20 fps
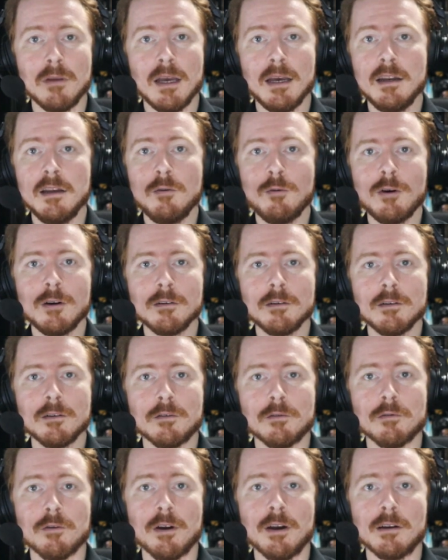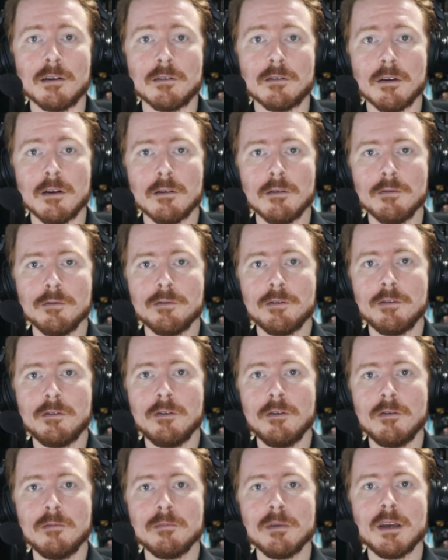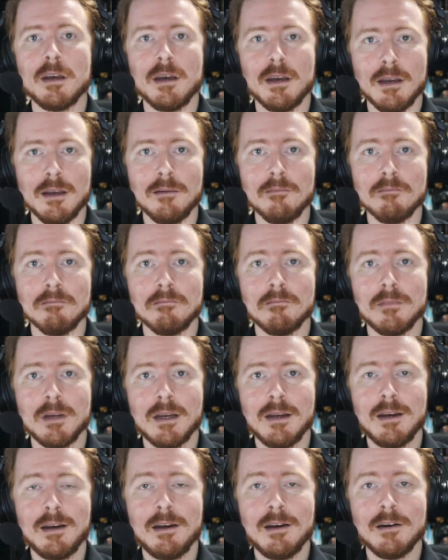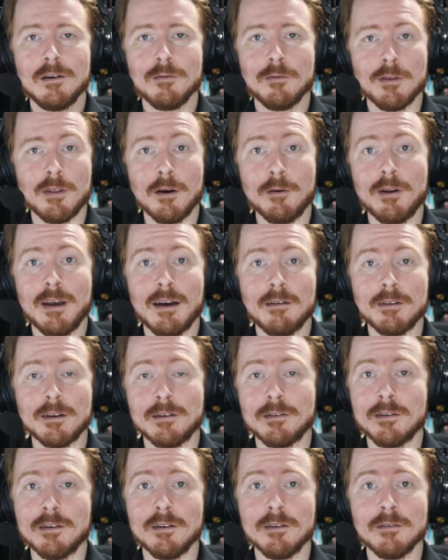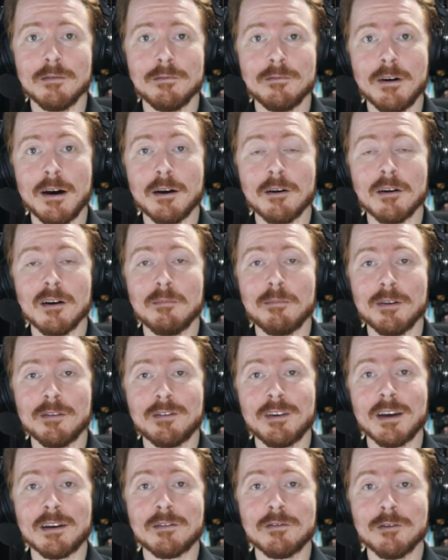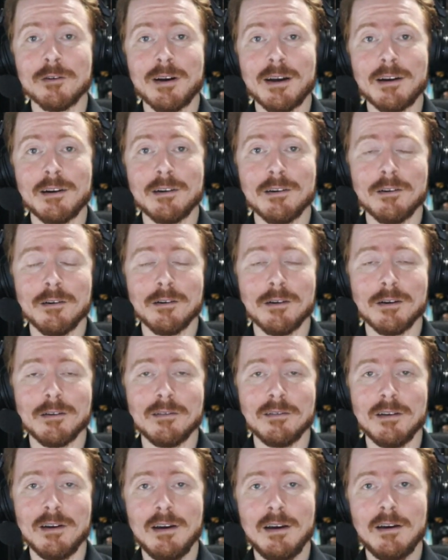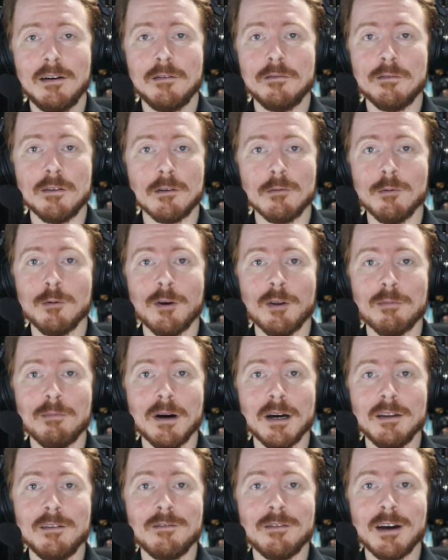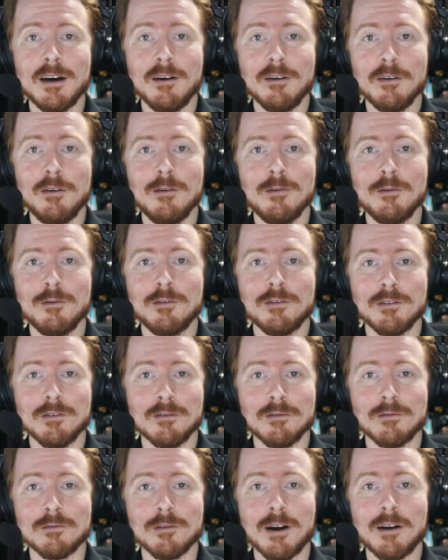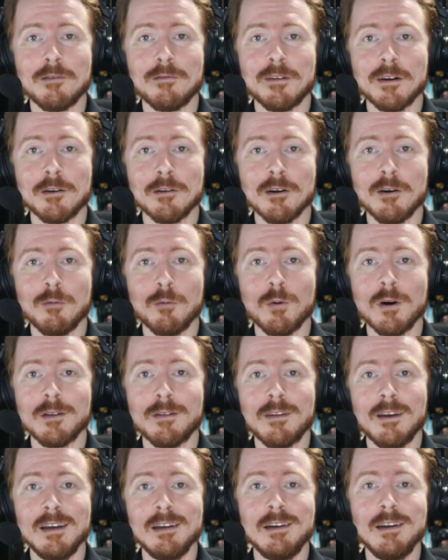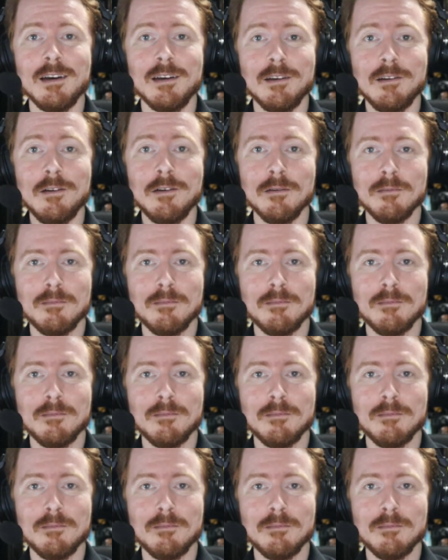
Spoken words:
anyone could create a Tunnels of Doom game, without having to fire up a sector editor and fiddle with byte values and try to figure out what they did.